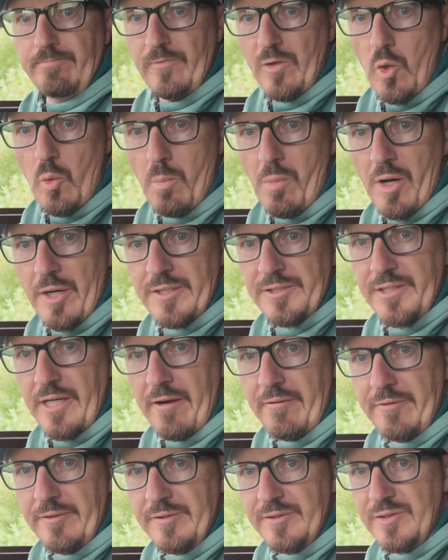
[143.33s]
No marsh
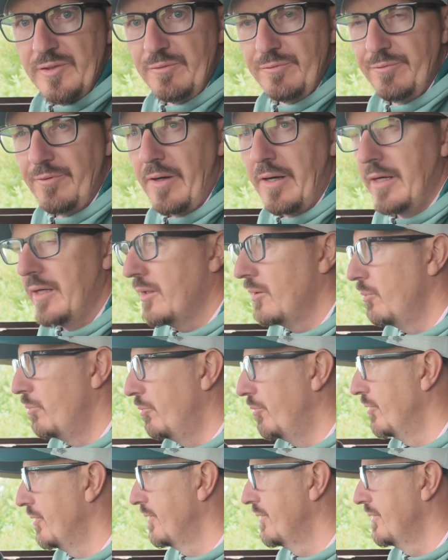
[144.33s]
harrier so far,
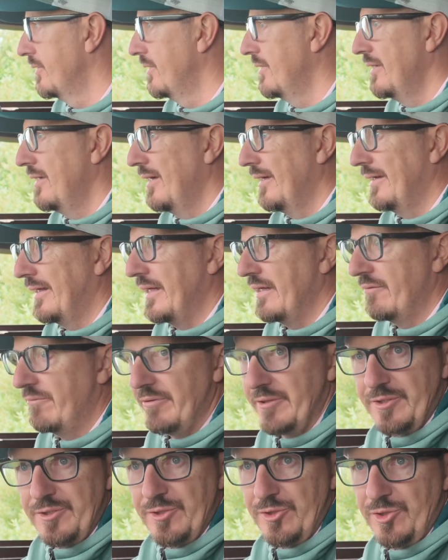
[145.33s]
but
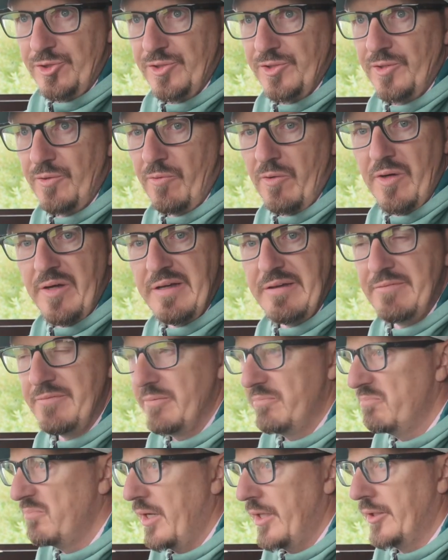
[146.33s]
kingfisher just arrived.
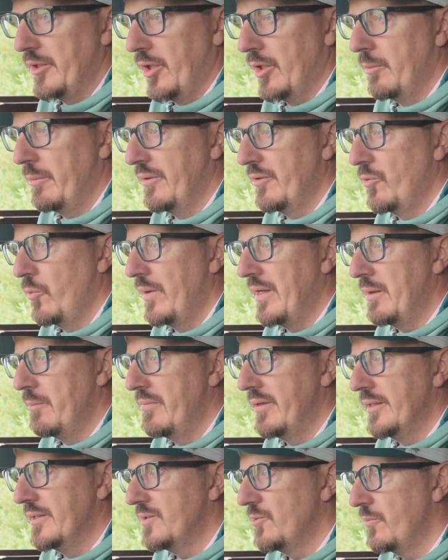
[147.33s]
I got about 20
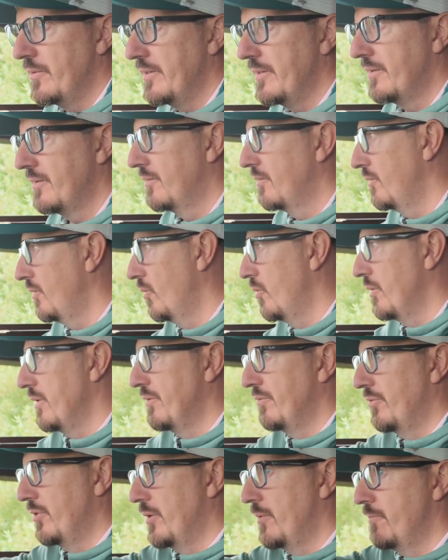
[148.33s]
minutes with it, going
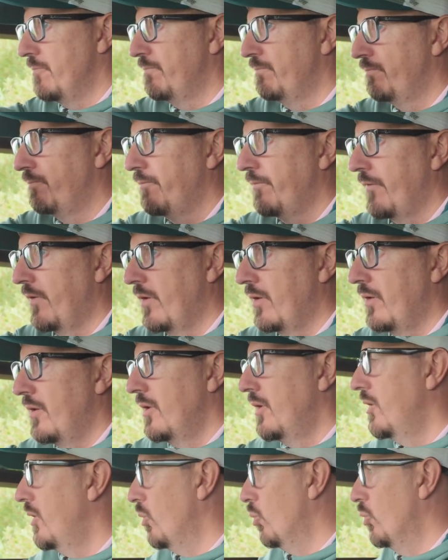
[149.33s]
from
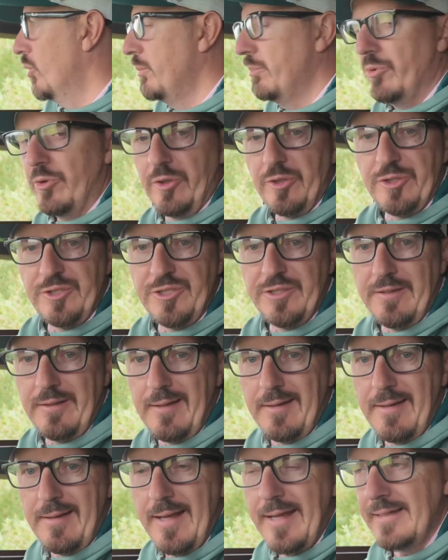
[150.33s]
one perch to
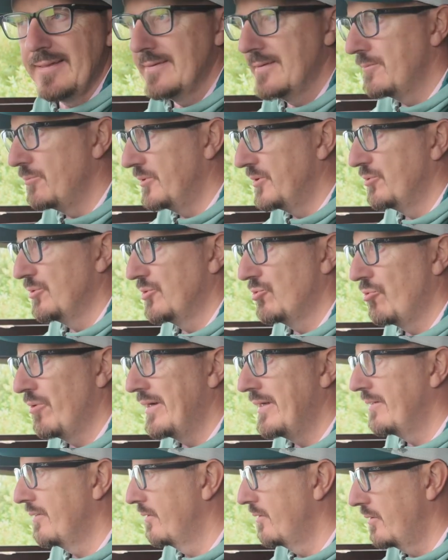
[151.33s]
the next, which was
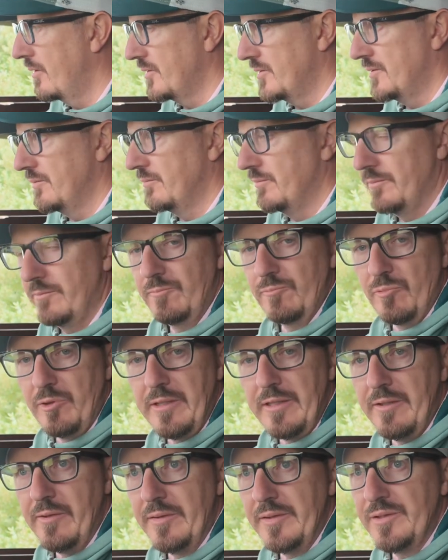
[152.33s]
great. Got some
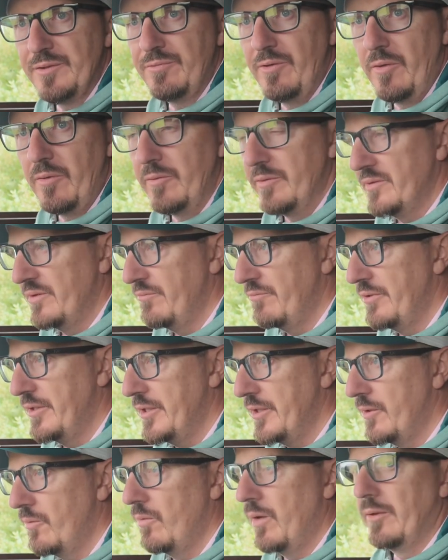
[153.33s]
really nice photos and video.